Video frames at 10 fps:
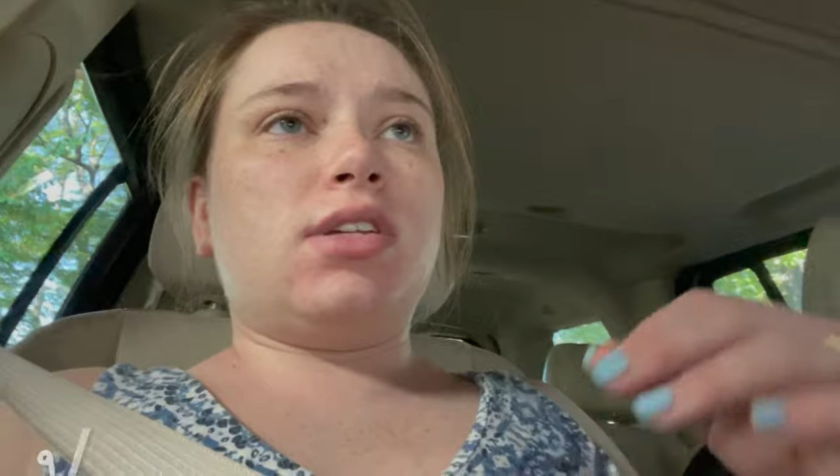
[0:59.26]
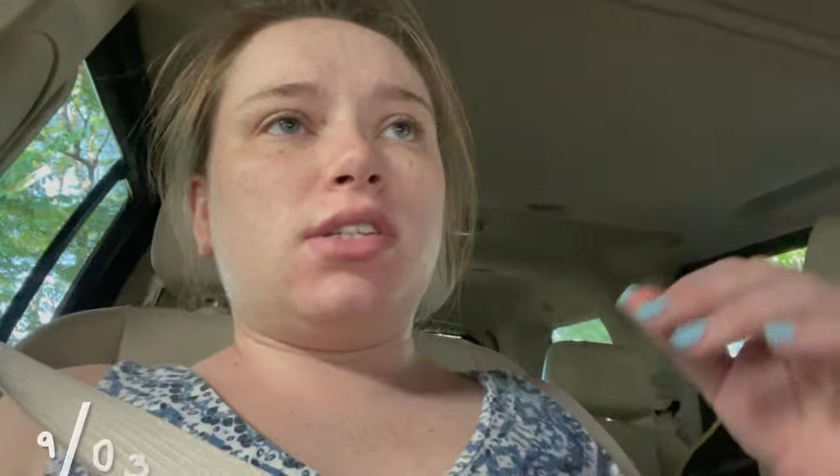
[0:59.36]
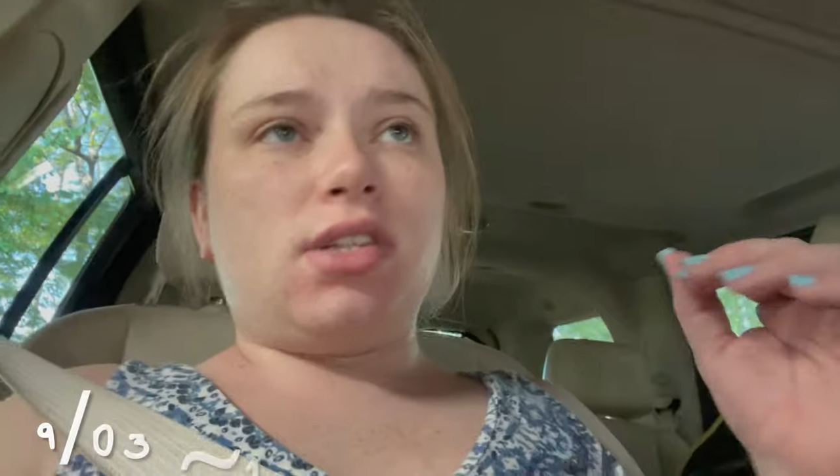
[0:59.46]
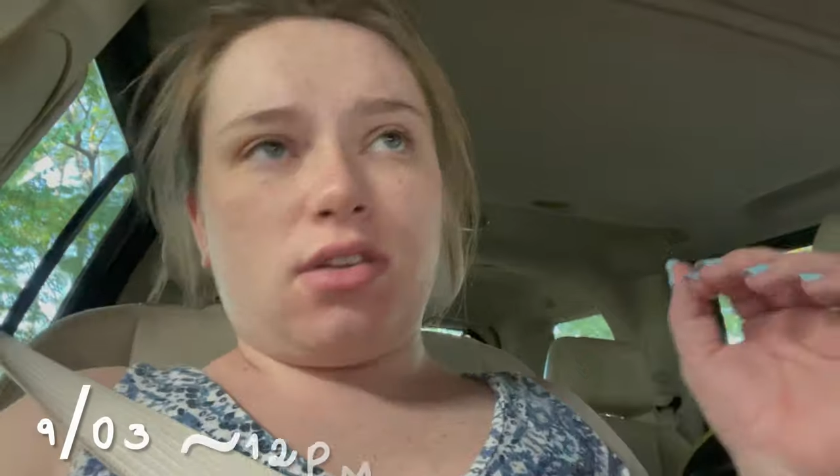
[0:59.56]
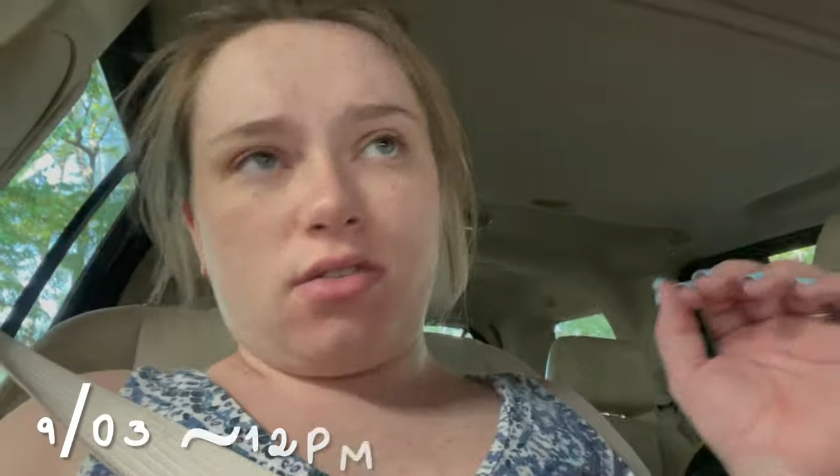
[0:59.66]

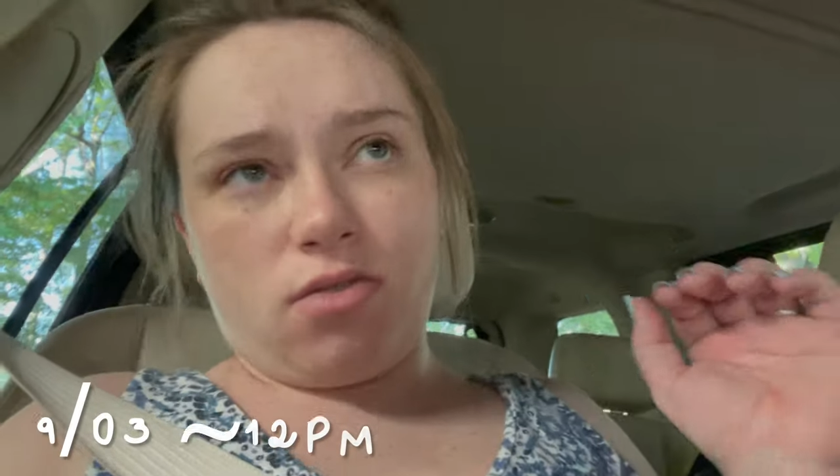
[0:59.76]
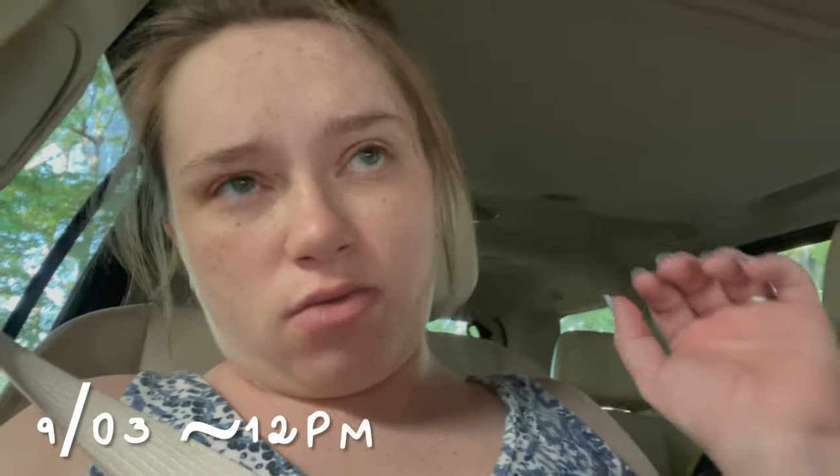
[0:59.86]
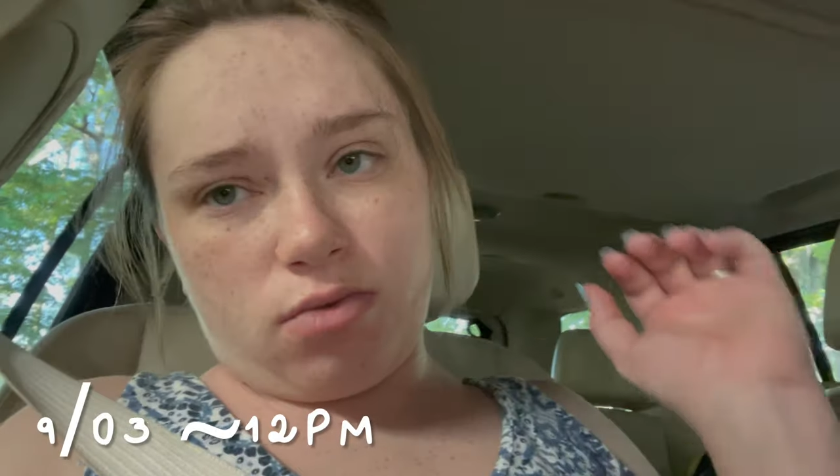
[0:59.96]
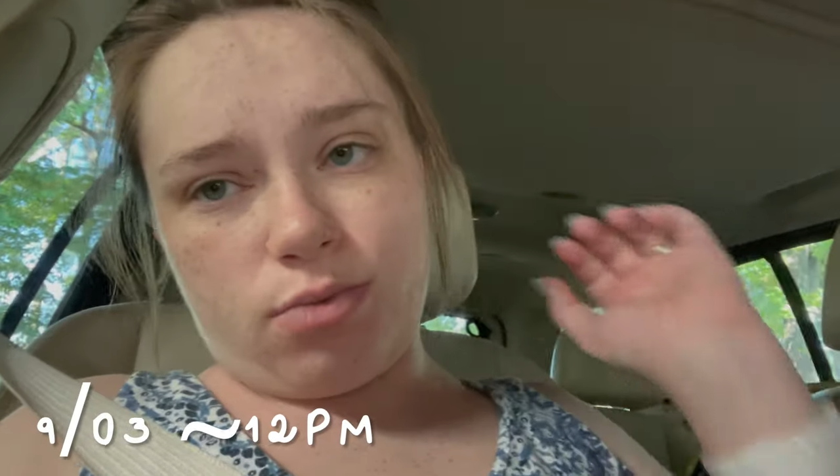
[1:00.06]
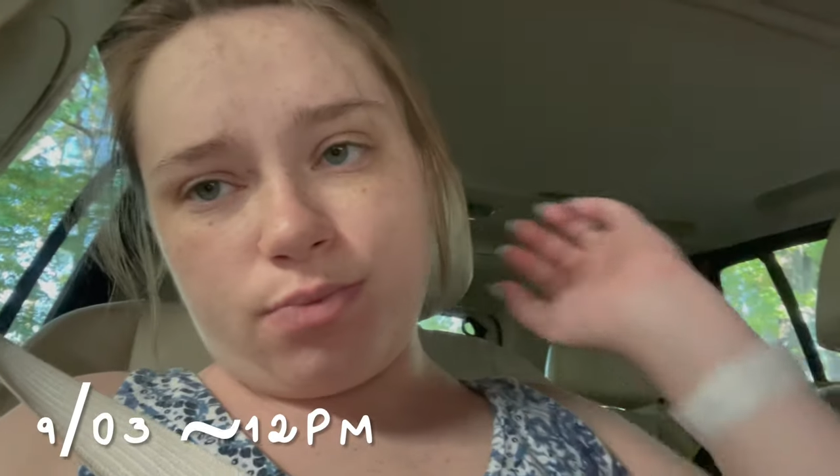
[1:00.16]
being sent
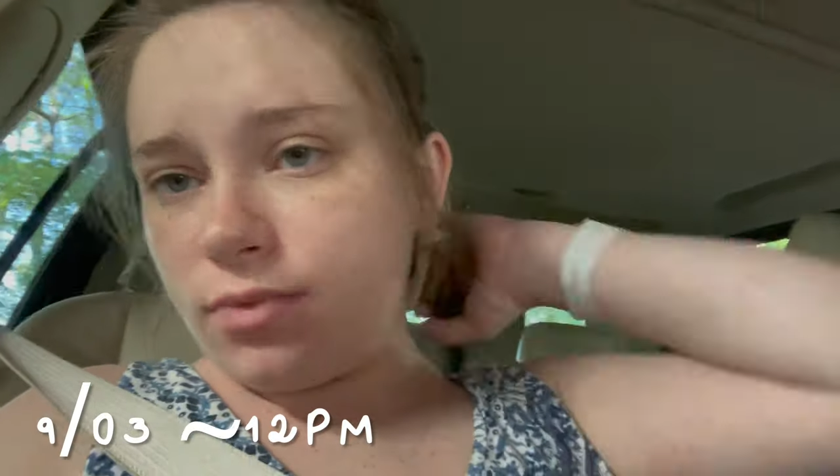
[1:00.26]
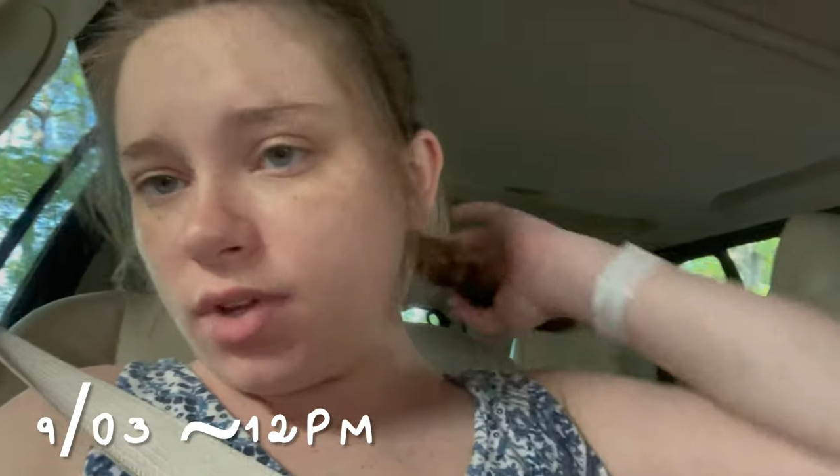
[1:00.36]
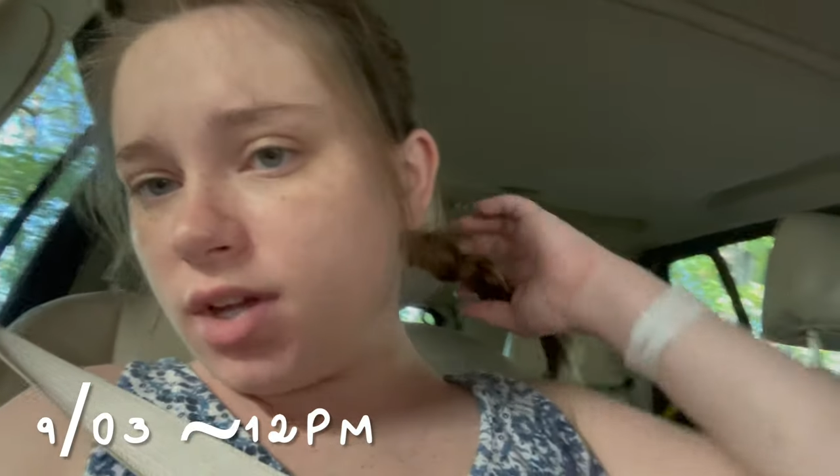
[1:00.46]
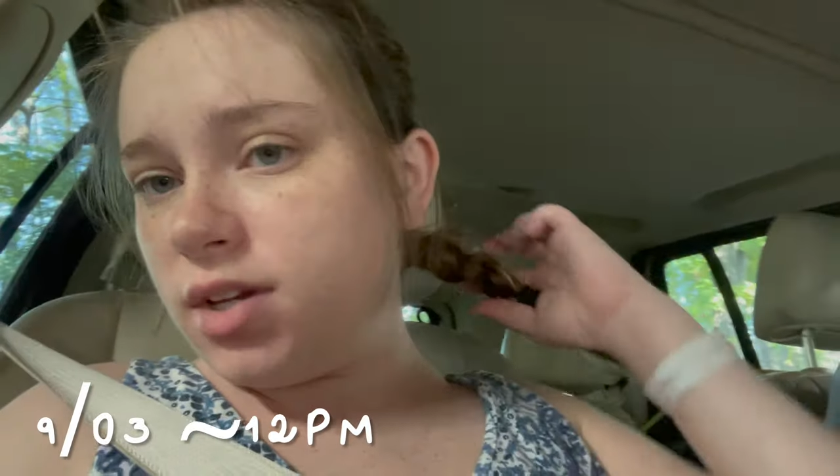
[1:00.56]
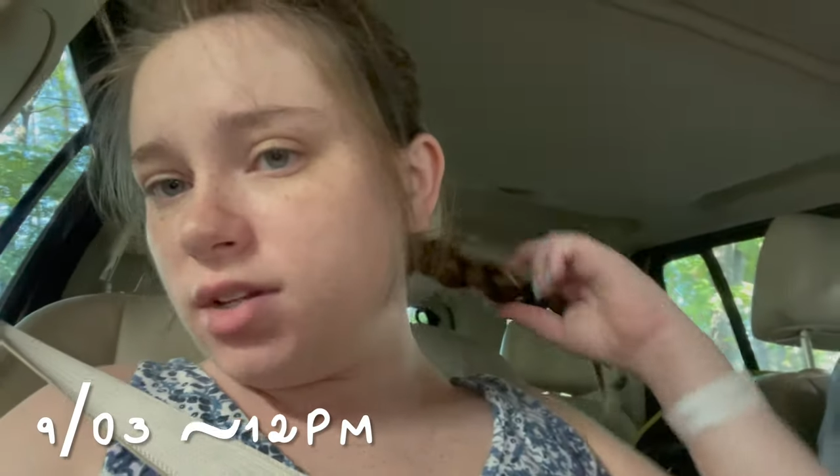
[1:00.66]
home.
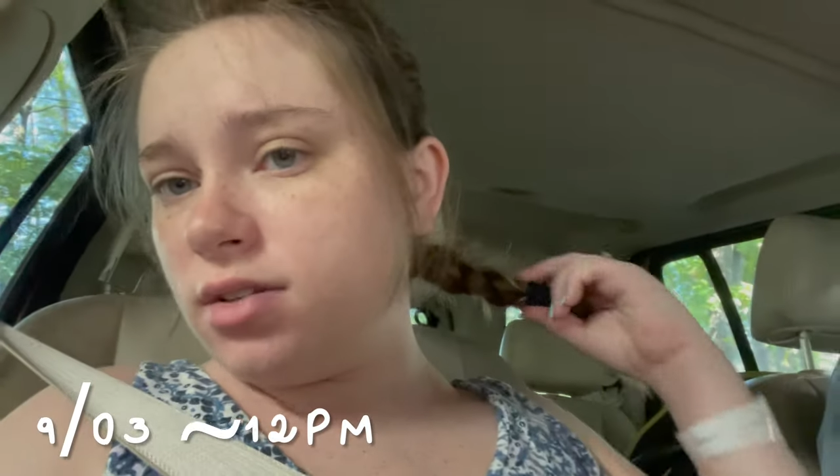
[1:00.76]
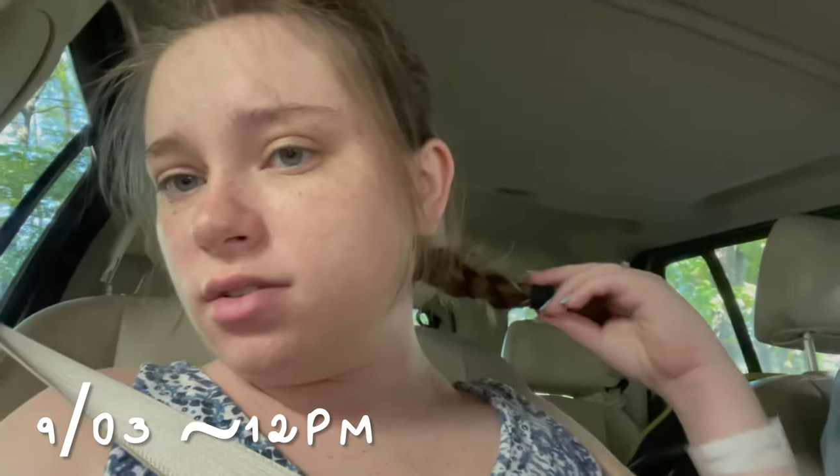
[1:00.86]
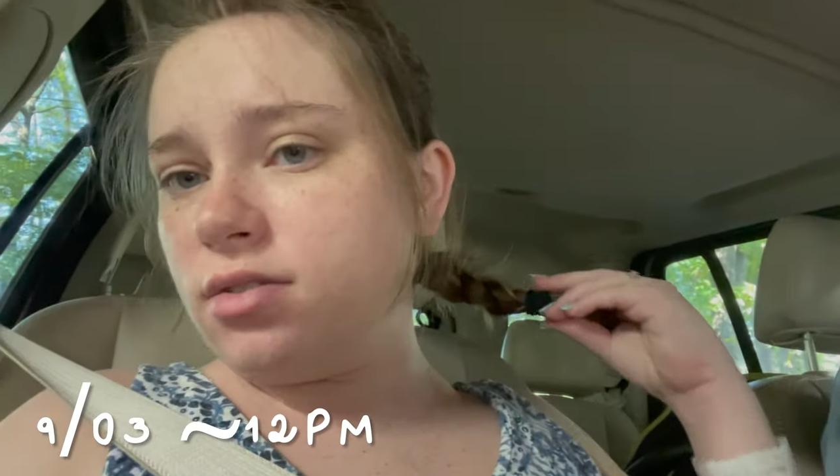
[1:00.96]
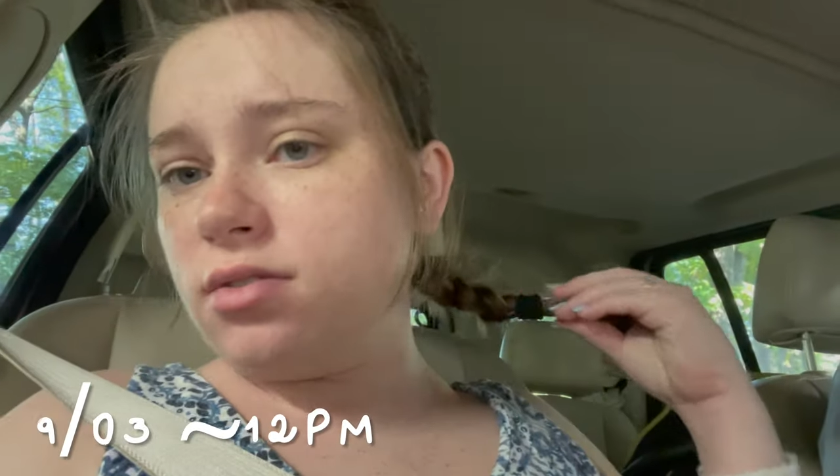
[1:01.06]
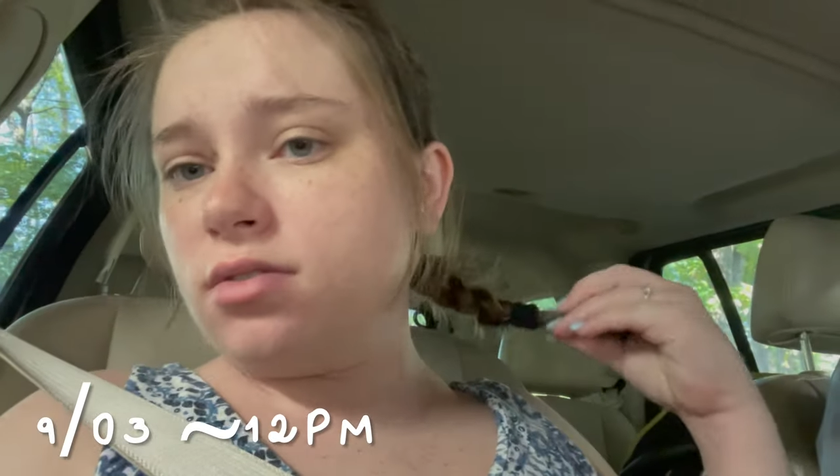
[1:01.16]
I didn't